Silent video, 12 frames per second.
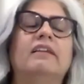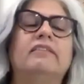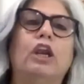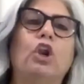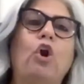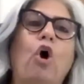
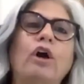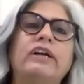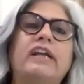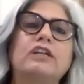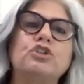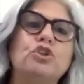The law
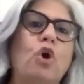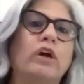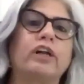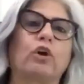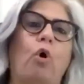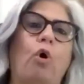does not
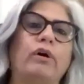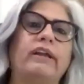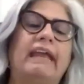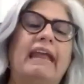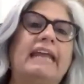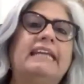accord
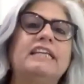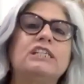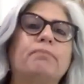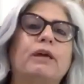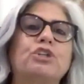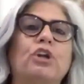any
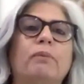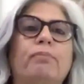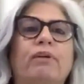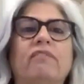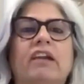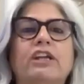special
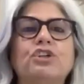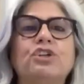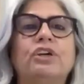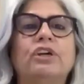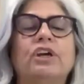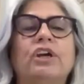privilege